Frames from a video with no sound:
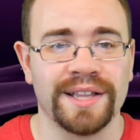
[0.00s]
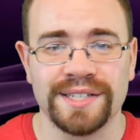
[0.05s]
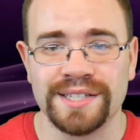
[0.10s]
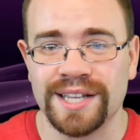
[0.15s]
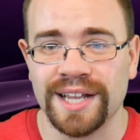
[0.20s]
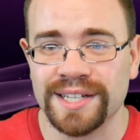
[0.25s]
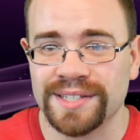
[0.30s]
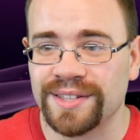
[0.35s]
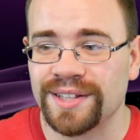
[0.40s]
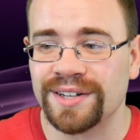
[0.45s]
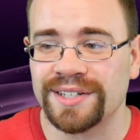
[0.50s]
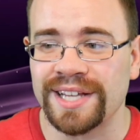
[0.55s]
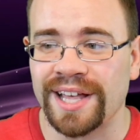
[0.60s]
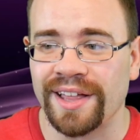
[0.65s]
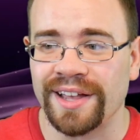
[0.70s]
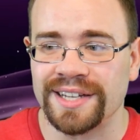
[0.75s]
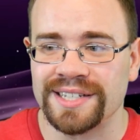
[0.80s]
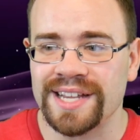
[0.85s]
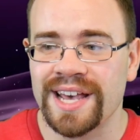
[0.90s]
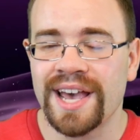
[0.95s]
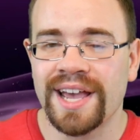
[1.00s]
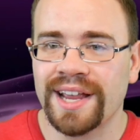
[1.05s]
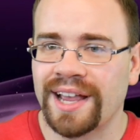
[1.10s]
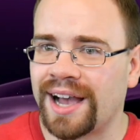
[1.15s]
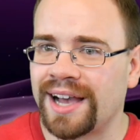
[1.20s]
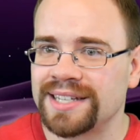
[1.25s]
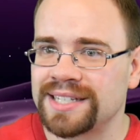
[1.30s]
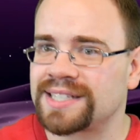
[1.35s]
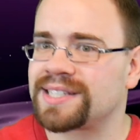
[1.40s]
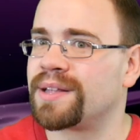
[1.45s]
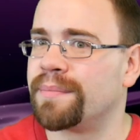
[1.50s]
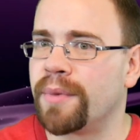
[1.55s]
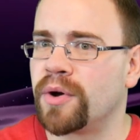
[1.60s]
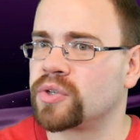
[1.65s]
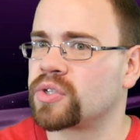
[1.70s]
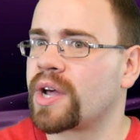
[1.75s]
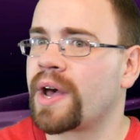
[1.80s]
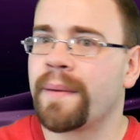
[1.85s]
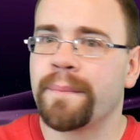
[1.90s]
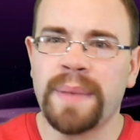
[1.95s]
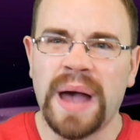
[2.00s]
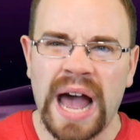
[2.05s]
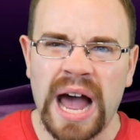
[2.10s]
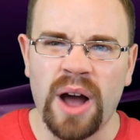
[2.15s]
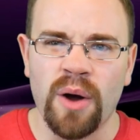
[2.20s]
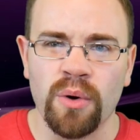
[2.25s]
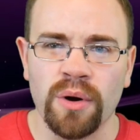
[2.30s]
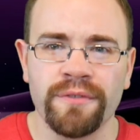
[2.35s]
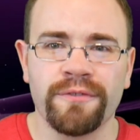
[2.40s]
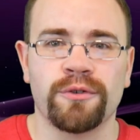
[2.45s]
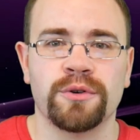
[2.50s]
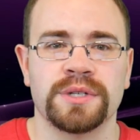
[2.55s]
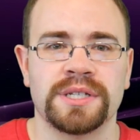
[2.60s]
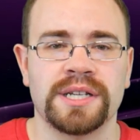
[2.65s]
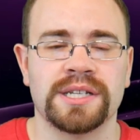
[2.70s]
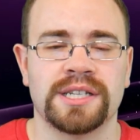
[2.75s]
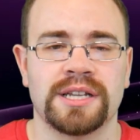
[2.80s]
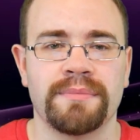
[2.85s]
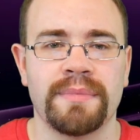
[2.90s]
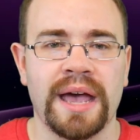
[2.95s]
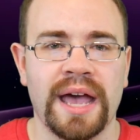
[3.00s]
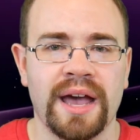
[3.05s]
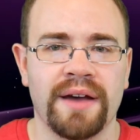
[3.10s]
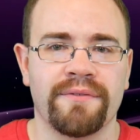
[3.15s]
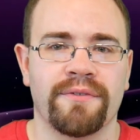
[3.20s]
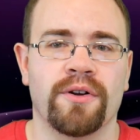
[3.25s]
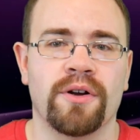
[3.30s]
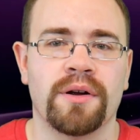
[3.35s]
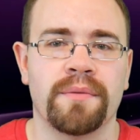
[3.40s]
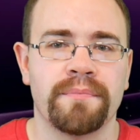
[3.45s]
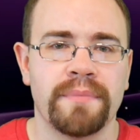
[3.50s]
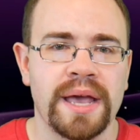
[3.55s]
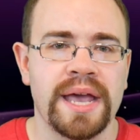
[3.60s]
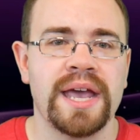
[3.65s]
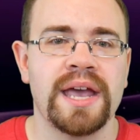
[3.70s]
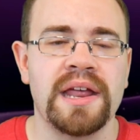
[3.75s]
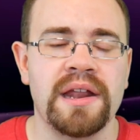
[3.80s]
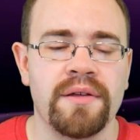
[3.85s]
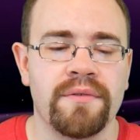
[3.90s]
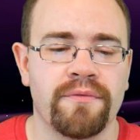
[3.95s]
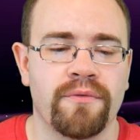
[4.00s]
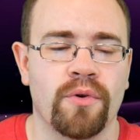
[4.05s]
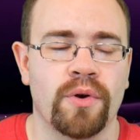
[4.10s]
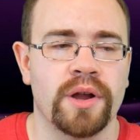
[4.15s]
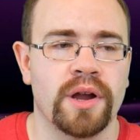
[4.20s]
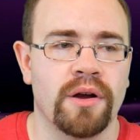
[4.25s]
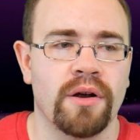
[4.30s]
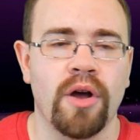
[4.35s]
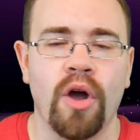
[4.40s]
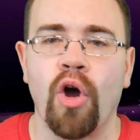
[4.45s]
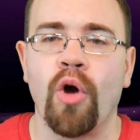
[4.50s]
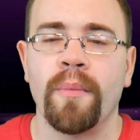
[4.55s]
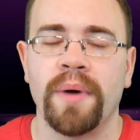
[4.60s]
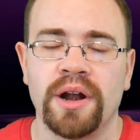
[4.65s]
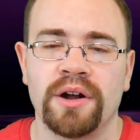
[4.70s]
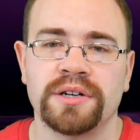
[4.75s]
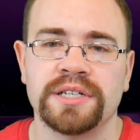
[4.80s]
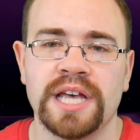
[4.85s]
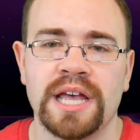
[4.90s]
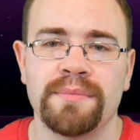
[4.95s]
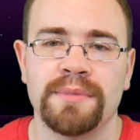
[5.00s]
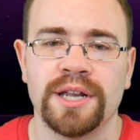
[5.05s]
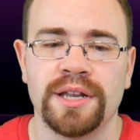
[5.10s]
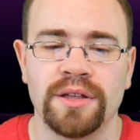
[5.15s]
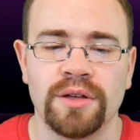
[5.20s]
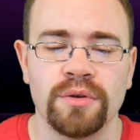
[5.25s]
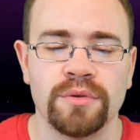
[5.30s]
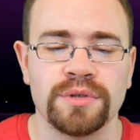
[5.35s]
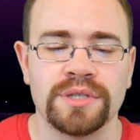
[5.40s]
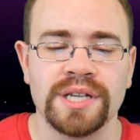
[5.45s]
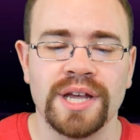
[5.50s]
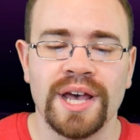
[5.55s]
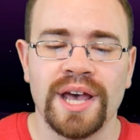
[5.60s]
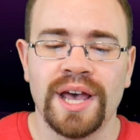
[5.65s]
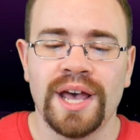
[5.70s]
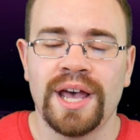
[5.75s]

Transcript: That's, that's what they're telling us, guys. It's the most powerful system ever made for your home entertainment use.